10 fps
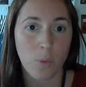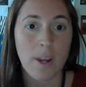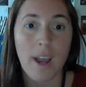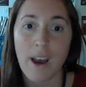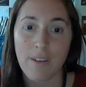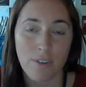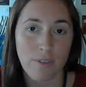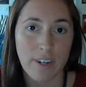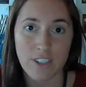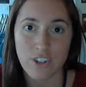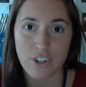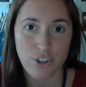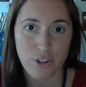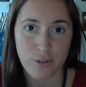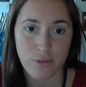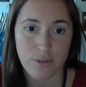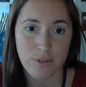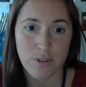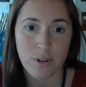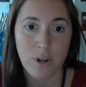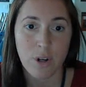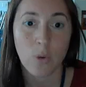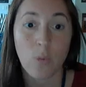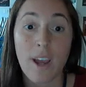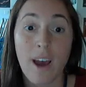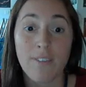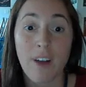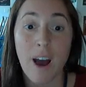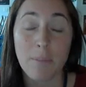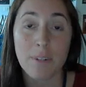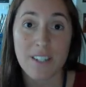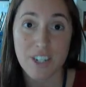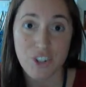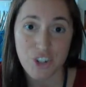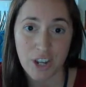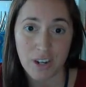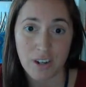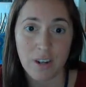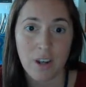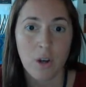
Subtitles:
We have the right to choose. We have competition.